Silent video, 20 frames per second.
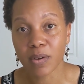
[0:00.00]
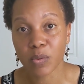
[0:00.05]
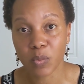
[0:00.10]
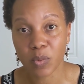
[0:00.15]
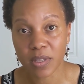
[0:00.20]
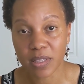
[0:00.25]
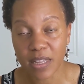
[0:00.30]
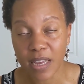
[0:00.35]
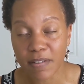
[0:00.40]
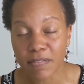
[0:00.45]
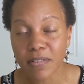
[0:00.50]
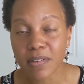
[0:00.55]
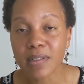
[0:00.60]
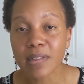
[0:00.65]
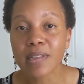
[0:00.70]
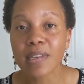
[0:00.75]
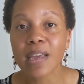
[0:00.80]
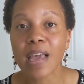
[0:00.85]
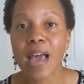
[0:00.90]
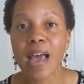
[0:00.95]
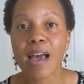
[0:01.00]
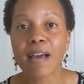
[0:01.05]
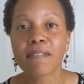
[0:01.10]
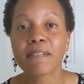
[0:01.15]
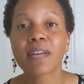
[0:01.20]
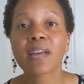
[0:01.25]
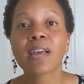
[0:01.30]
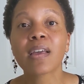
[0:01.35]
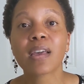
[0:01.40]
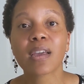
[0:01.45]
and we definitely
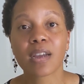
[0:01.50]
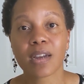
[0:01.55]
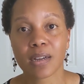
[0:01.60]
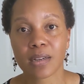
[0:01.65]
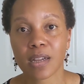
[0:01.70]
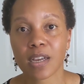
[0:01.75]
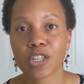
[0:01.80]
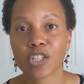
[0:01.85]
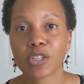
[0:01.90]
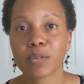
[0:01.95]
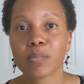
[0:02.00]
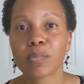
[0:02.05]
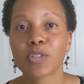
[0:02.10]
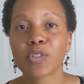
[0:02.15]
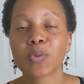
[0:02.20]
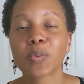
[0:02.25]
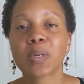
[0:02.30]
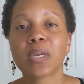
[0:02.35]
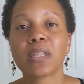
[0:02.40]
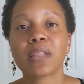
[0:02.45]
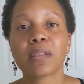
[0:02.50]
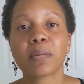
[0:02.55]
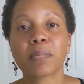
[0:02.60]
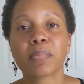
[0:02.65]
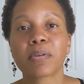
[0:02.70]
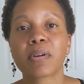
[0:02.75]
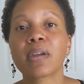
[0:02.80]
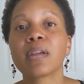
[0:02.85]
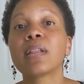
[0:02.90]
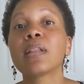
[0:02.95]
have a connection between the
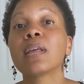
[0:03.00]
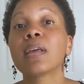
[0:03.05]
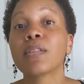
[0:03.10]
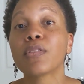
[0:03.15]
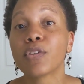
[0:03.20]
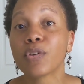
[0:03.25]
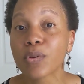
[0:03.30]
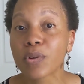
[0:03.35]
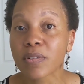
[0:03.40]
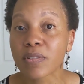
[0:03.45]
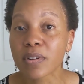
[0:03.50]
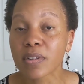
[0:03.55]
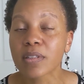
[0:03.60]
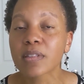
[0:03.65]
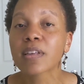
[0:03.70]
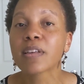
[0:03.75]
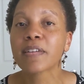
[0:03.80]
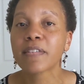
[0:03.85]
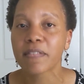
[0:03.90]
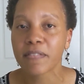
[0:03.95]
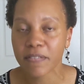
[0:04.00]
brain and the uterus